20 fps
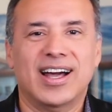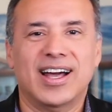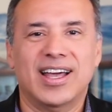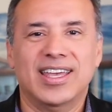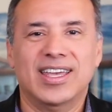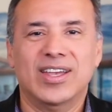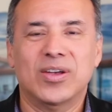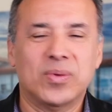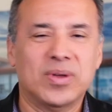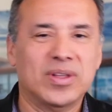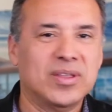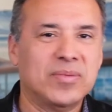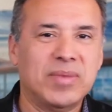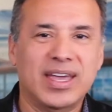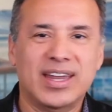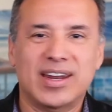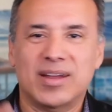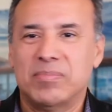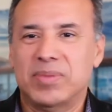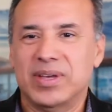he really
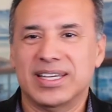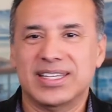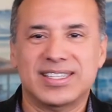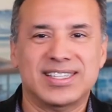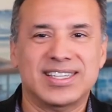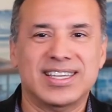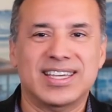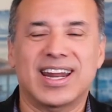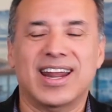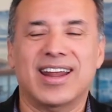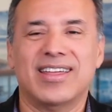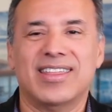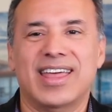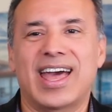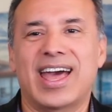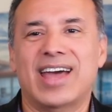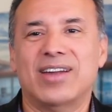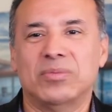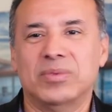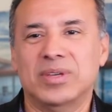made a big scene out of
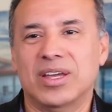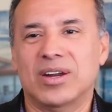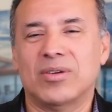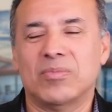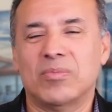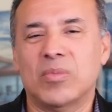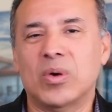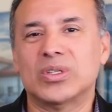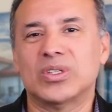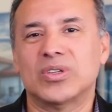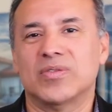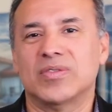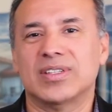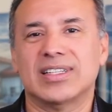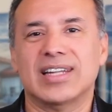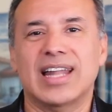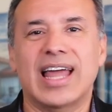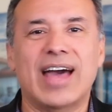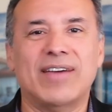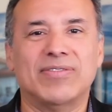that. Most of
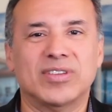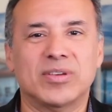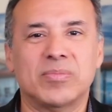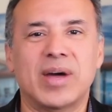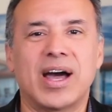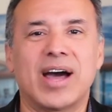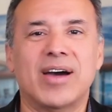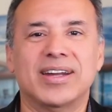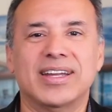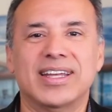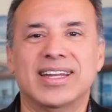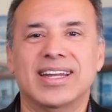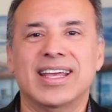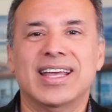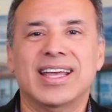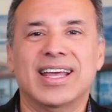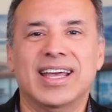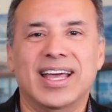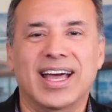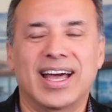us laughed about it,
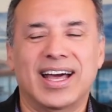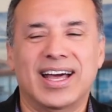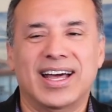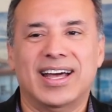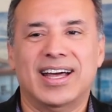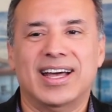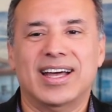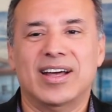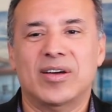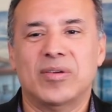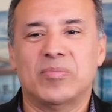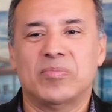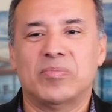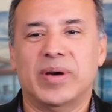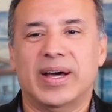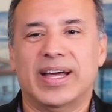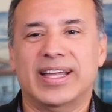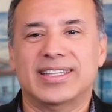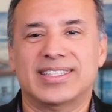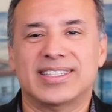
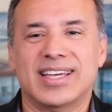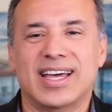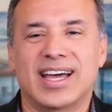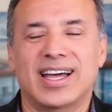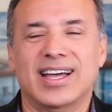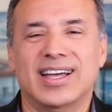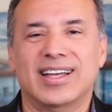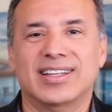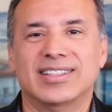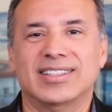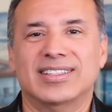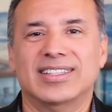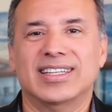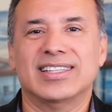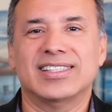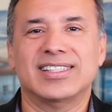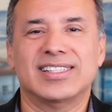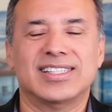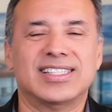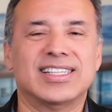but
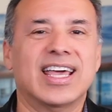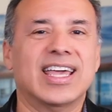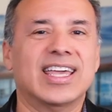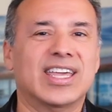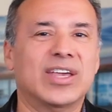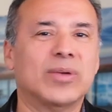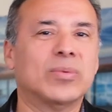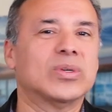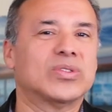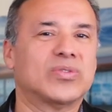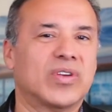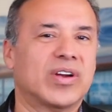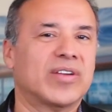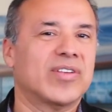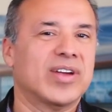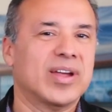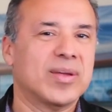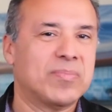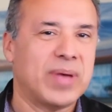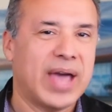needless to say, he was very,
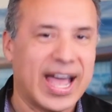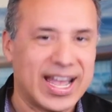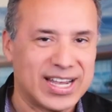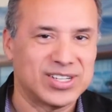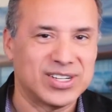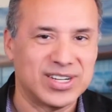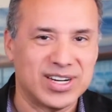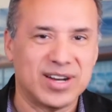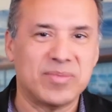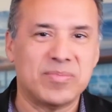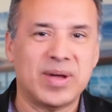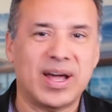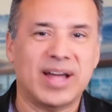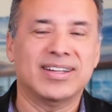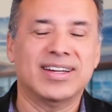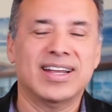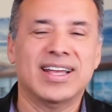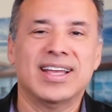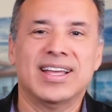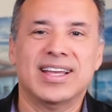very passionate
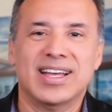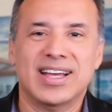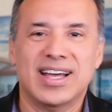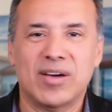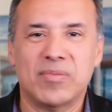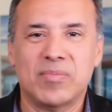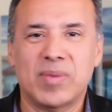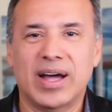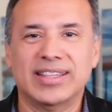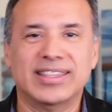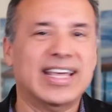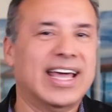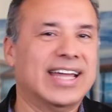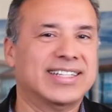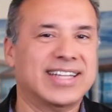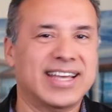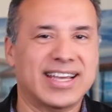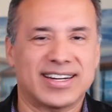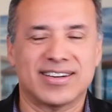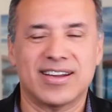about
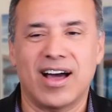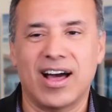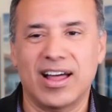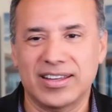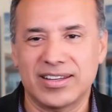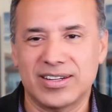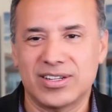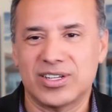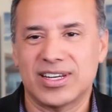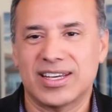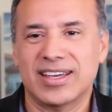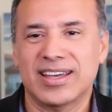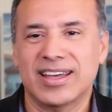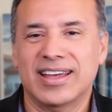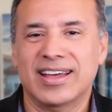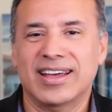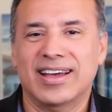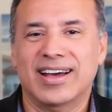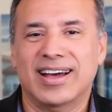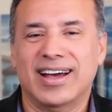that technology.
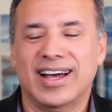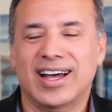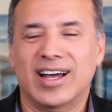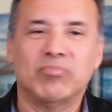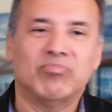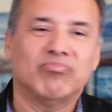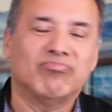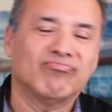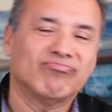As